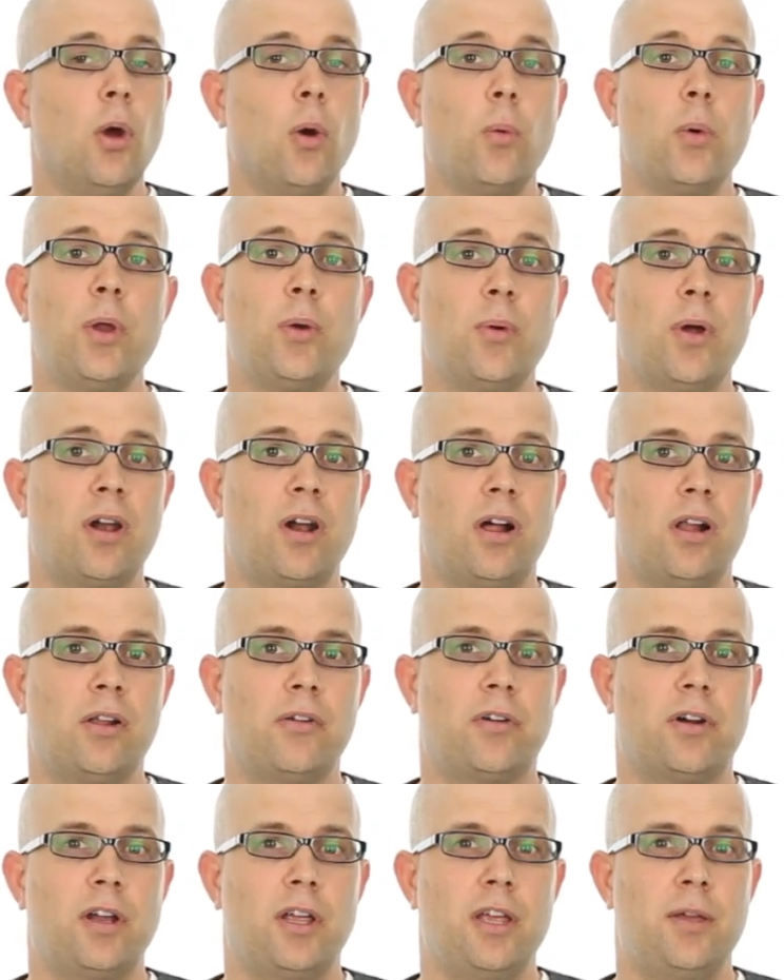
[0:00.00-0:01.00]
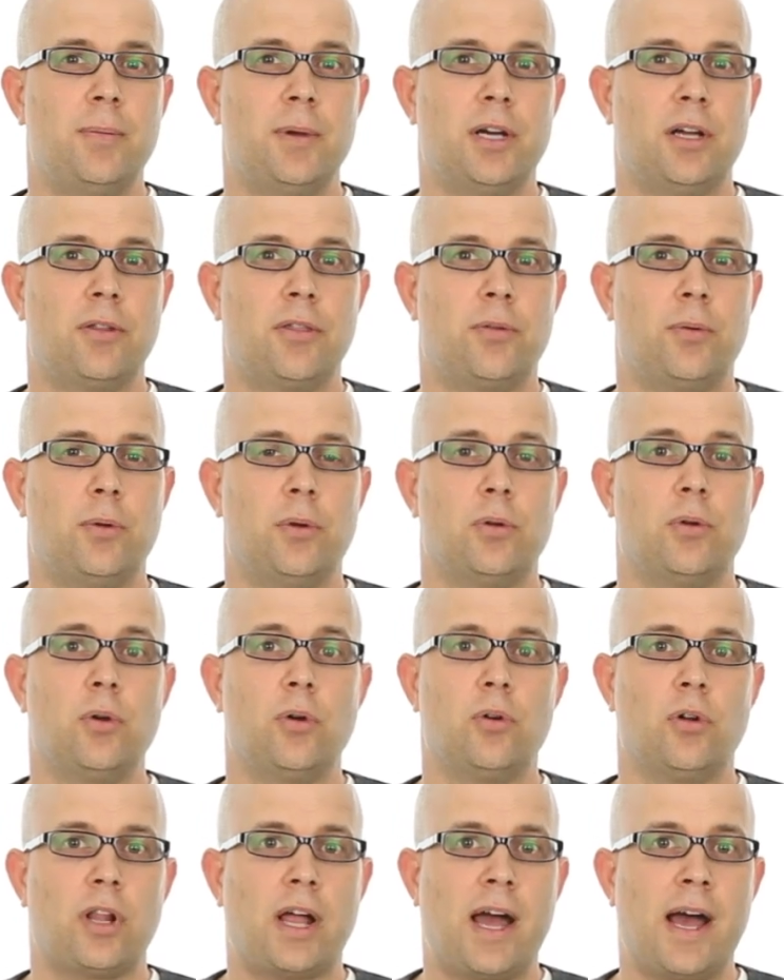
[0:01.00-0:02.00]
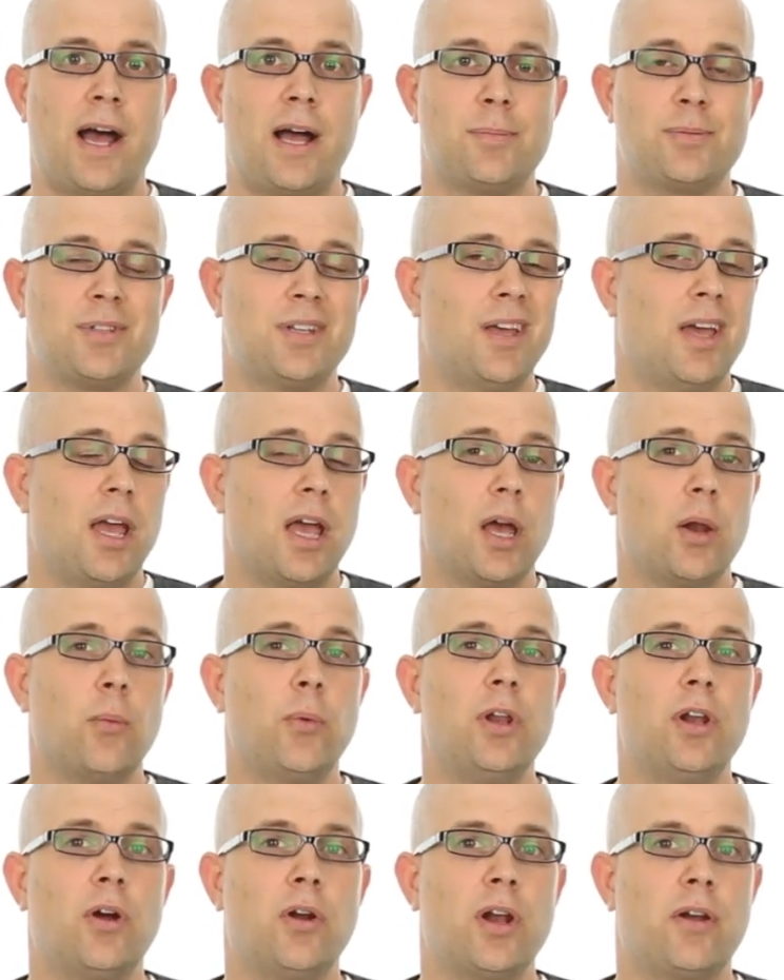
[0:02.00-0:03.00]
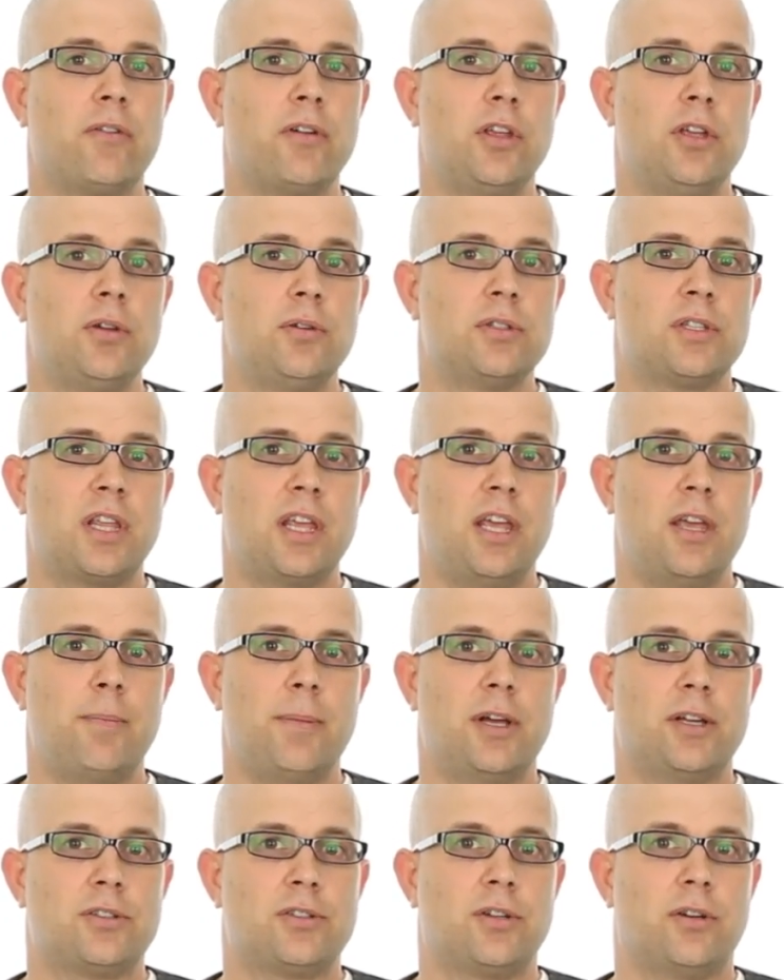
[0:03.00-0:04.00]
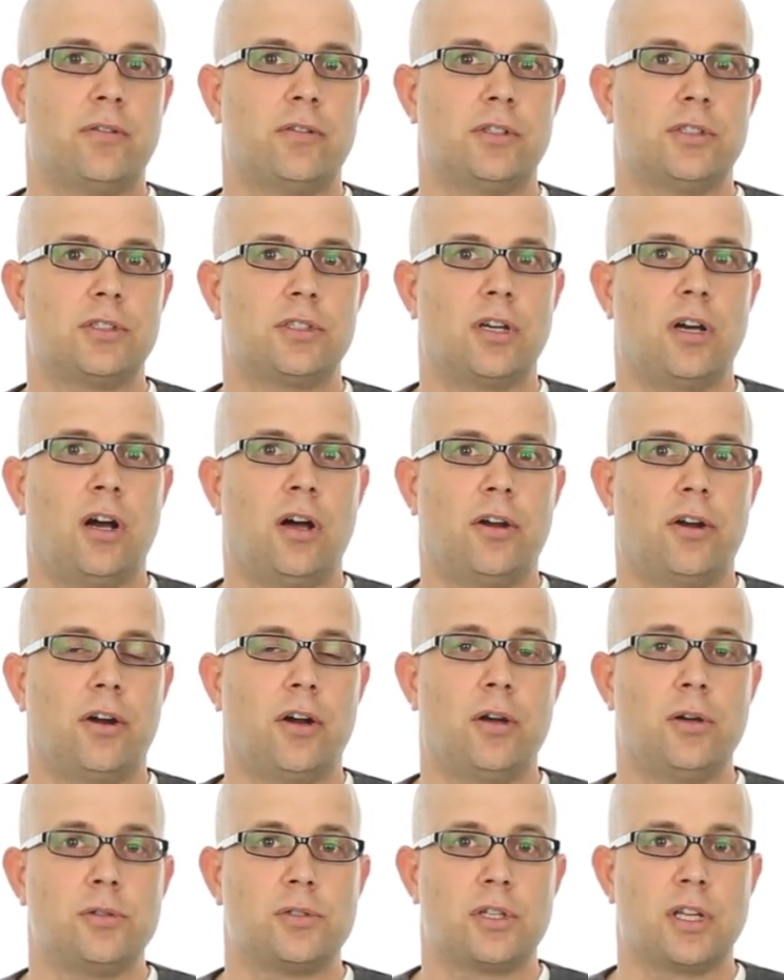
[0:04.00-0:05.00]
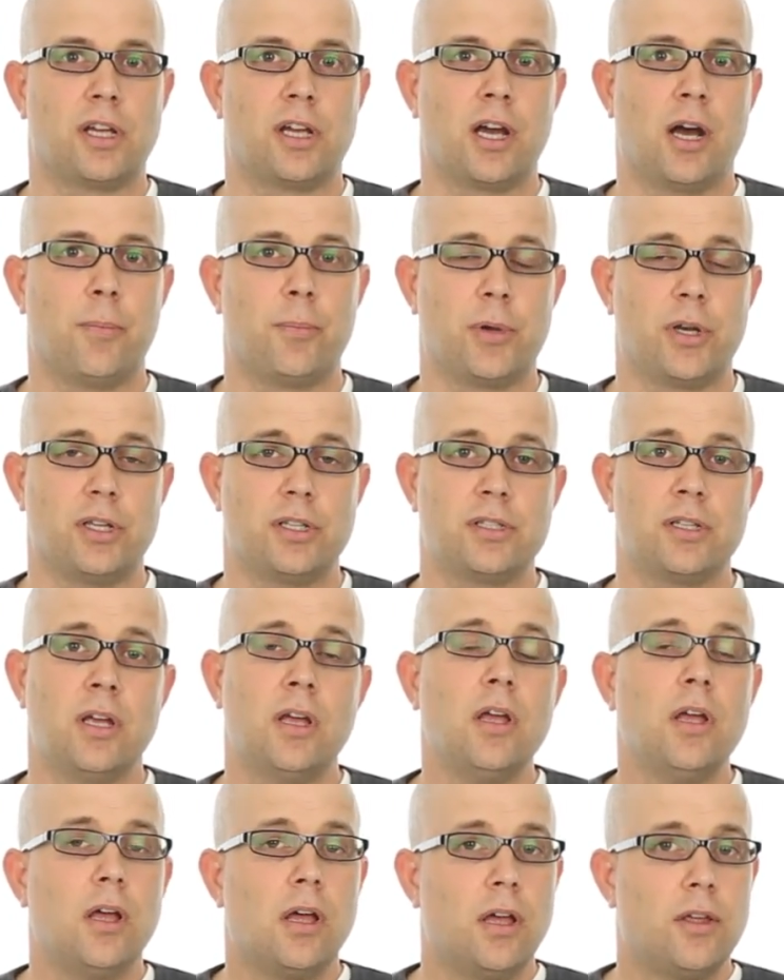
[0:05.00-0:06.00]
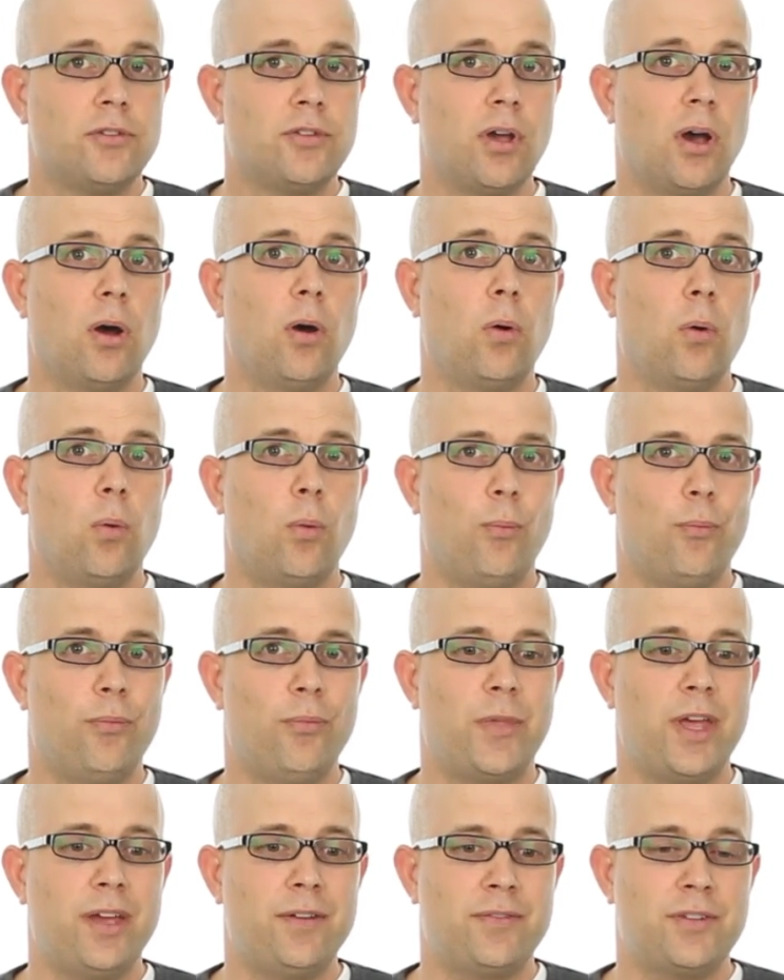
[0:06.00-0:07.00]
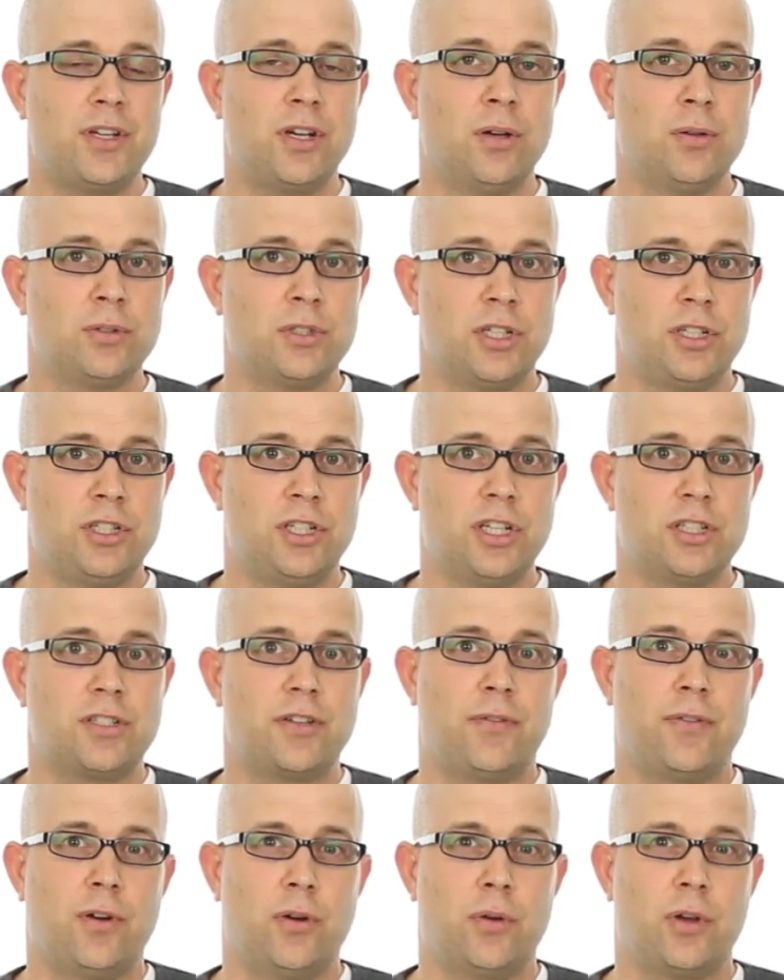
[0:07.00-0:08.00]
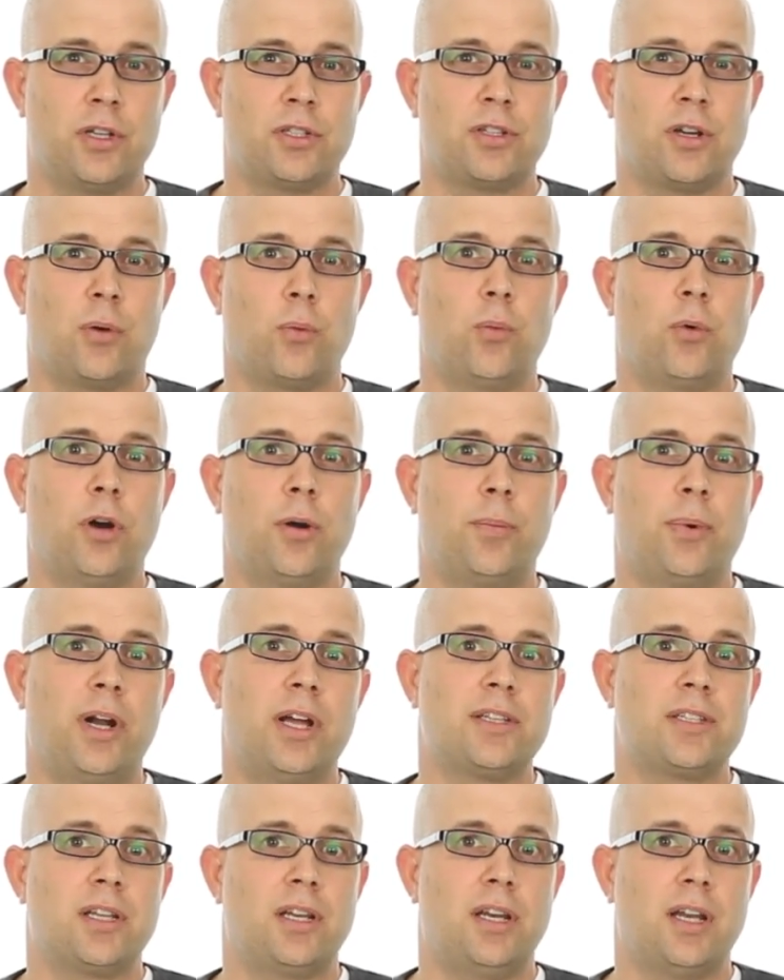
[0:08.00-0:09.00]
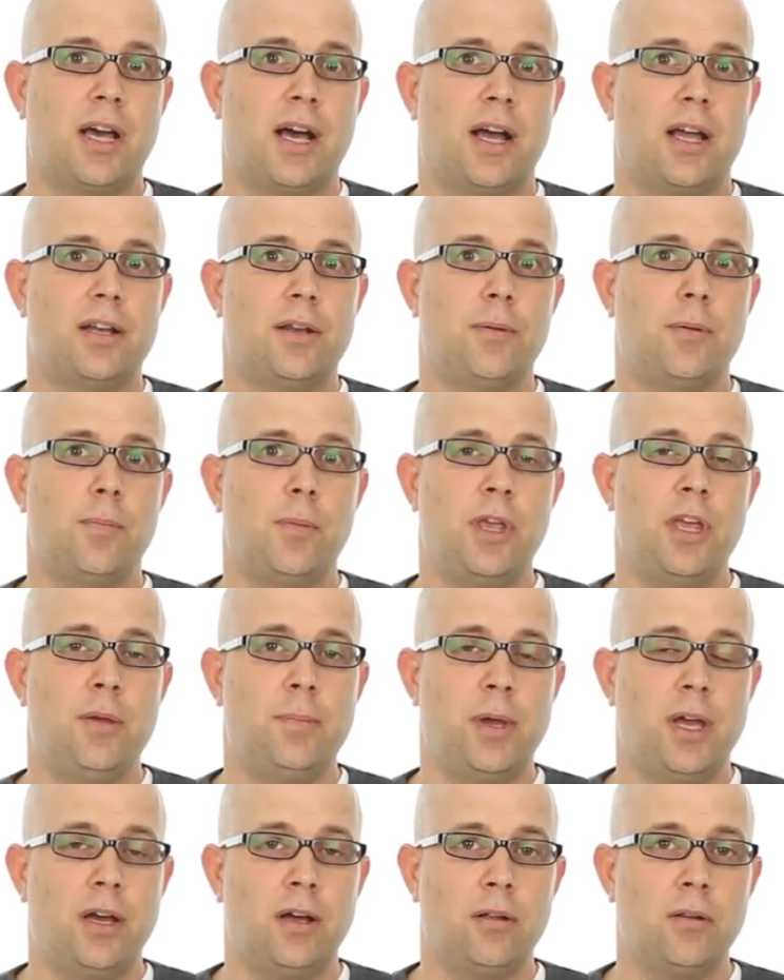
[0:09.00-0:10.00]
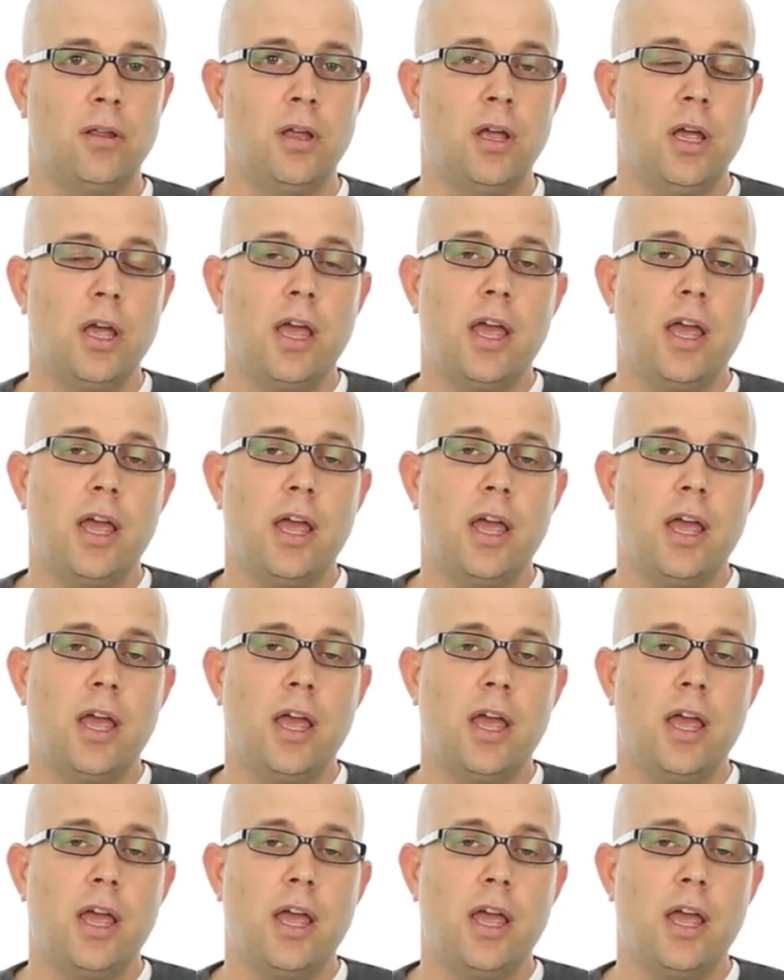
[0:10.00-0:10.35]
We run all of our email through Google Apps, and we don't ever use the email servers on our hosting companies. So they've chosen just to focus on WordPress and not email.